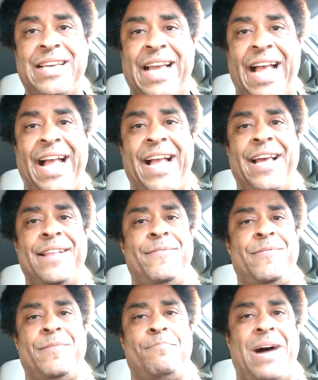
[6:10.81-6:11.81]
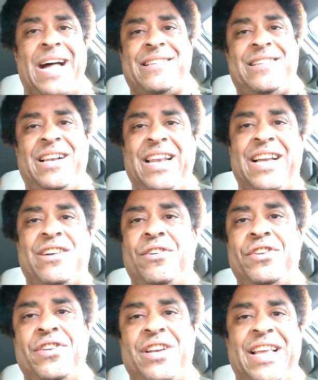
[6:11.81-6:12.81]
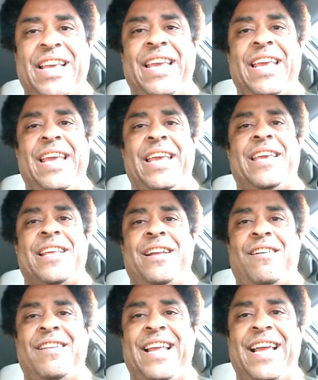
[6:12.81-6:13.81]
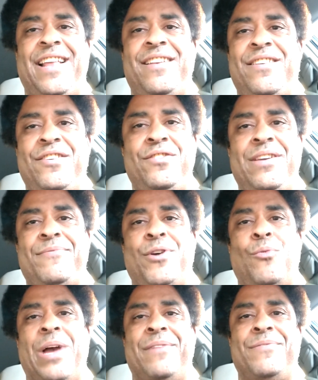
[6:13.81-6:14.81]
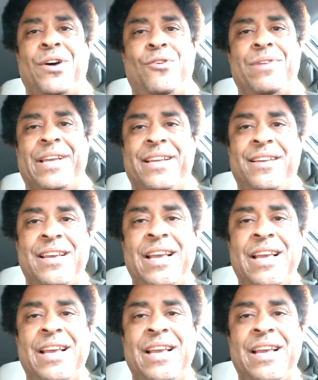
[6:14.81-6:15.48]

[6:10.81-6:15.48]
And if the bots click on your link and all that, you have no way of knowing.